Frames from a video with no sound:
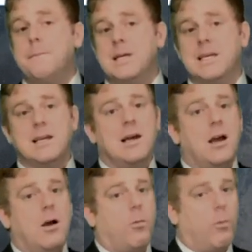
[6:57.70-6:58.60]
be
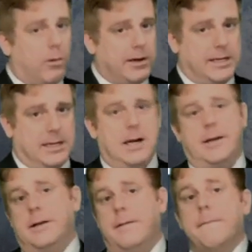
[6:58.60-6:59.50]
warning on
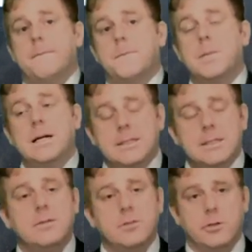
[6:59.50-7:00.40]
it. But the